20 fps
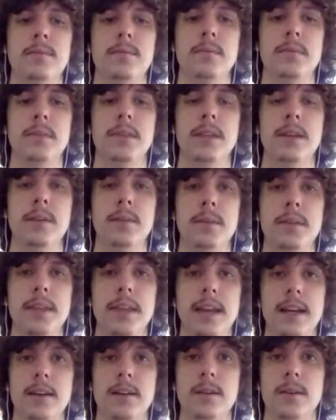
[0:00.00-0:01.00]
there'll be
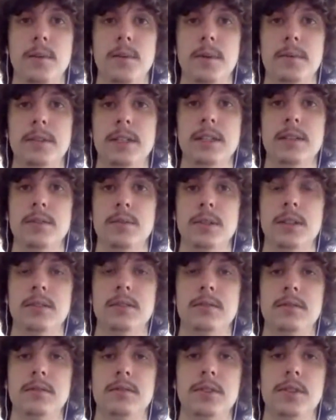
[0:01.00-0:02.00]
that on the website as
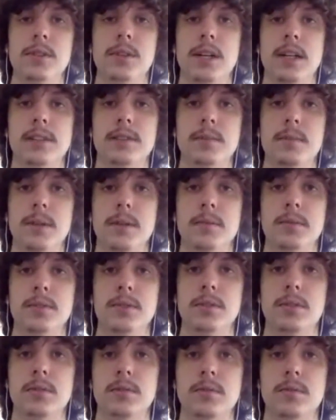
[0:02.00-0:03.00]
well for you guys to be able
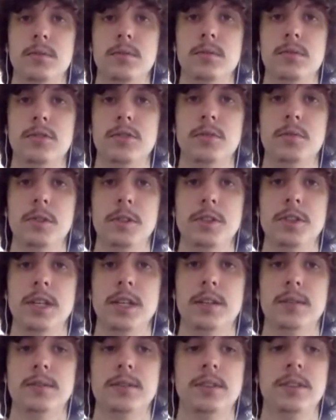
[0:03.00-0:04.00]
to reach
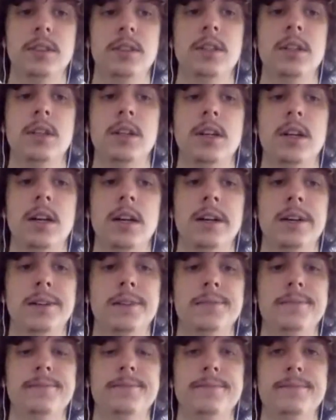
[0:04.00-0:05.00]
out
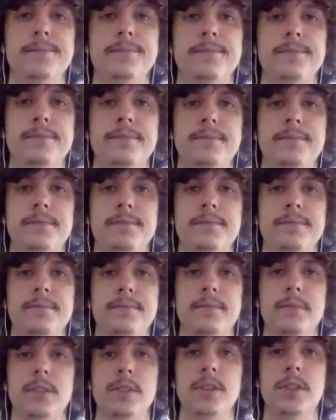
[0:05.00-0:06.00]

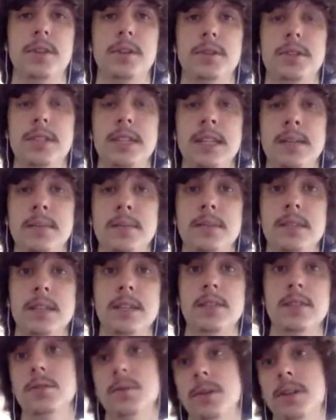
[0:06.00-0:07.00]
to those teams
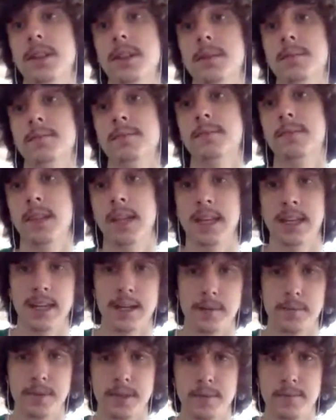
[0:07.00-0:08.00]
and join them and
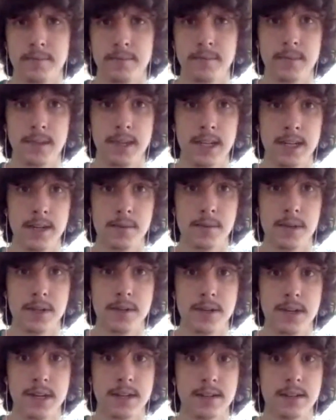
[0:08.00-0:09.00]
help them any way
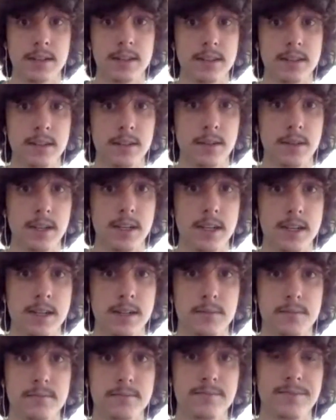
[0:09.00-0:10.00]
you can, because I know they need help.